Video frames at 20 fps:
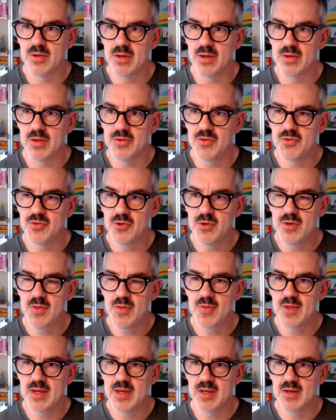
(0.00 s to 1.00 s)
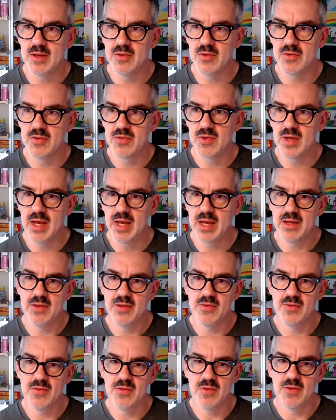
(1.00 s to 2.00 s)
certain things
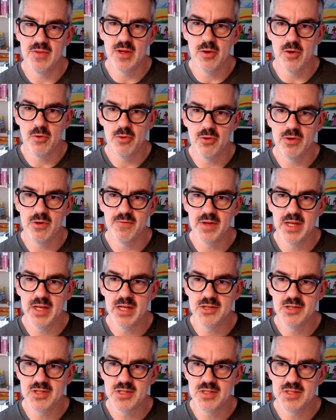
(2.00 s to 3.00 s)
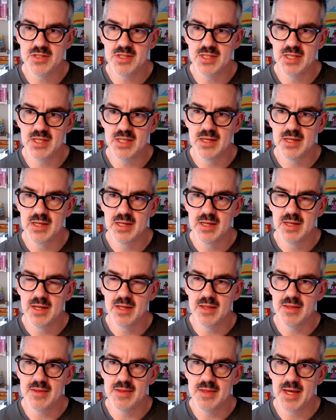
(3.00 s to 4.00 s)
as the owner of an agency
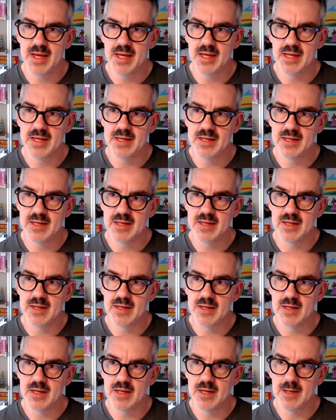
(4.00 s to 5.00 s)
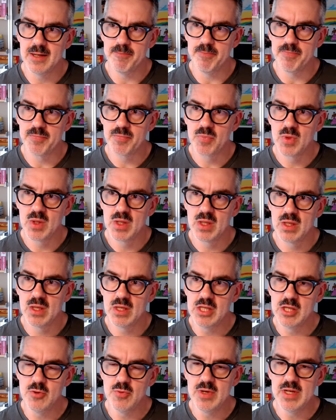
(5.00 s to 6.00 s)
that
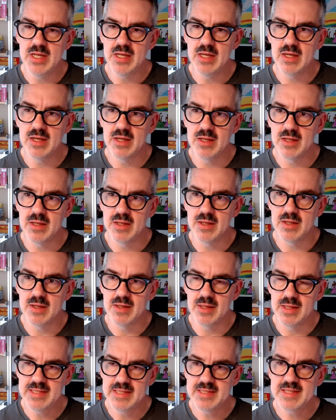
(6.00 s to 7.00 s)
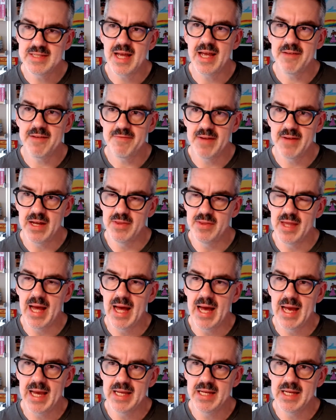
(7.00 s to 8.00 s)
you need, at least I found that
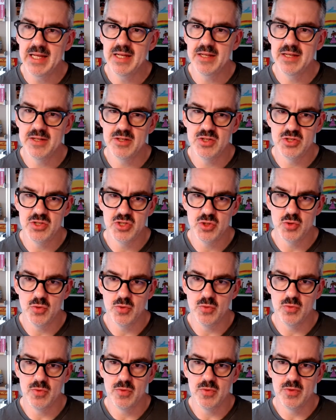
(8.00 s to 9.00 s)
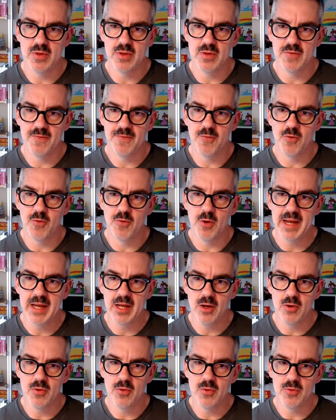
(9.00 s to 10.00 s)
I needed to do for my
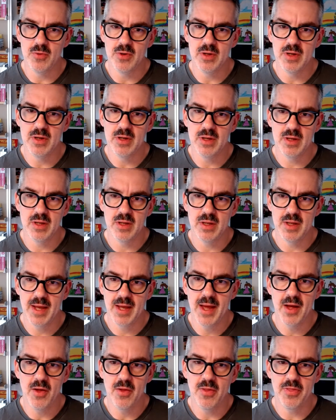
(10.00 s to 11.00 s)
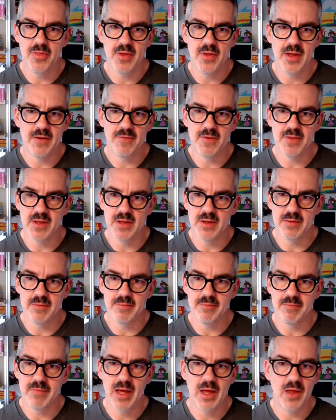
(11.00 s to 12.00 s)
own health and for
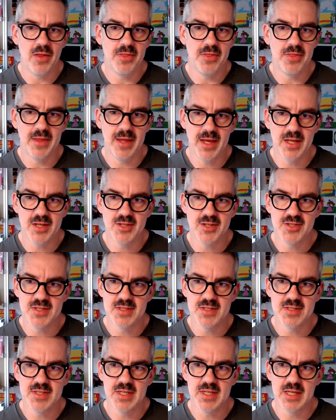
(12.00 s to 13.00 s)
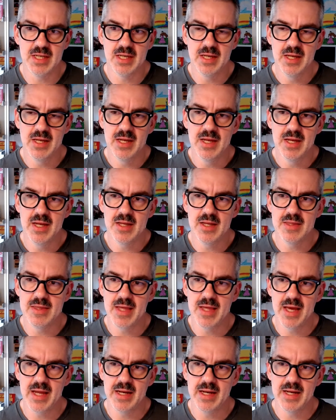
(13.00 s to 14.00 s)
the health of the agency,
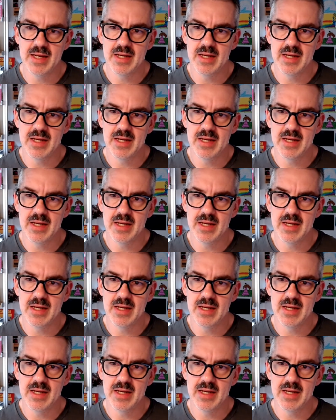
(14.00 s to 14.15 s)
that